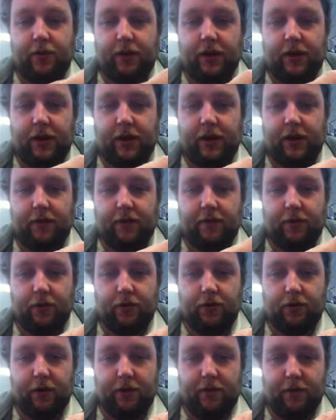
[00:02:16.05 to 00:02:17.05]
the
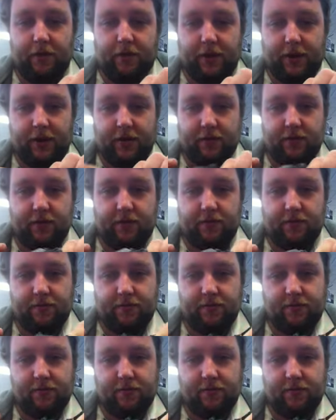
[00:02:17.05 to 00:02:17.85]
force weapon because